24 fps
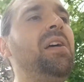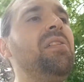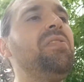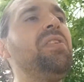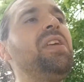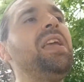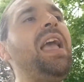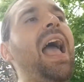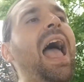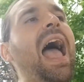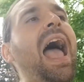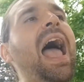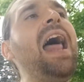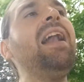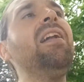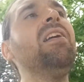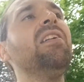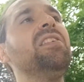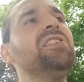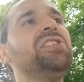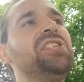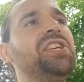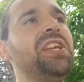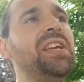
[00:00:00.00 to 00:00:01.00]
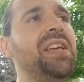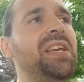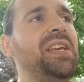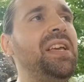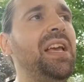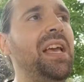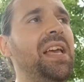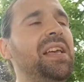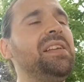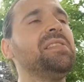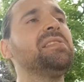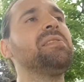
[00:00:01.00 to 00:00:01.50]
The energy
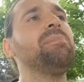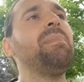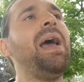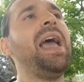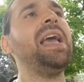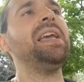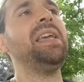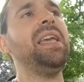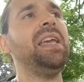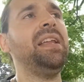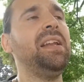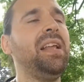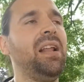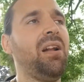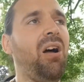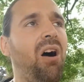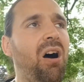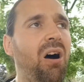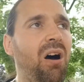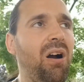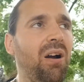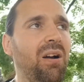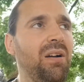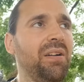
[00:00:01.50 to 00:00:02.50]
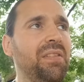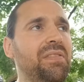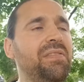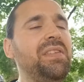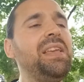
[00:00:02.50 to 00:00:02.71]
is making it hard.